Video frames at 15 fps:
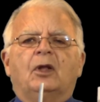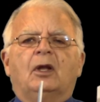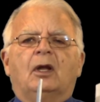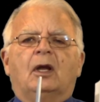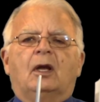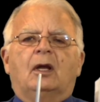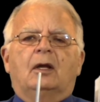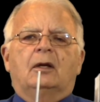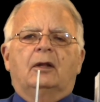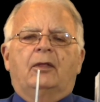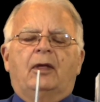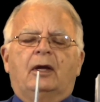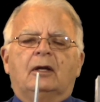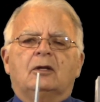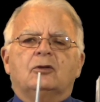And
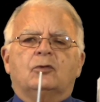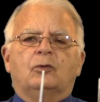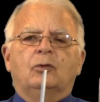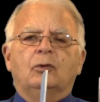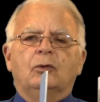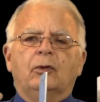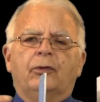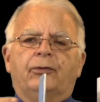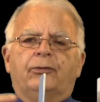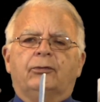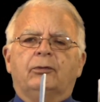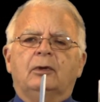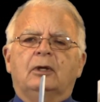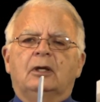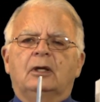that is rule
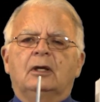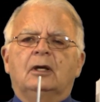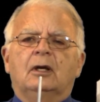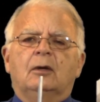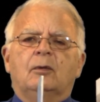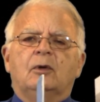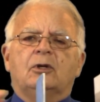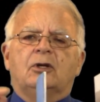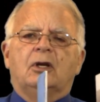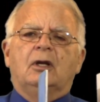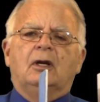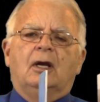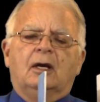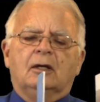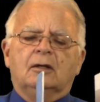three, which
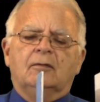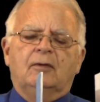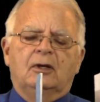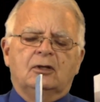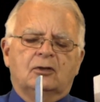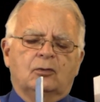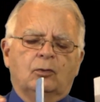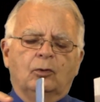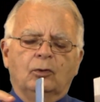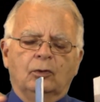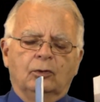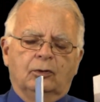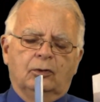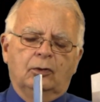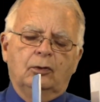inactivates rule
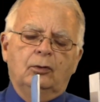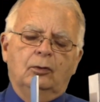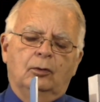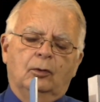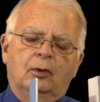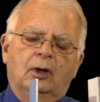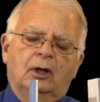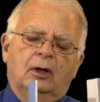two.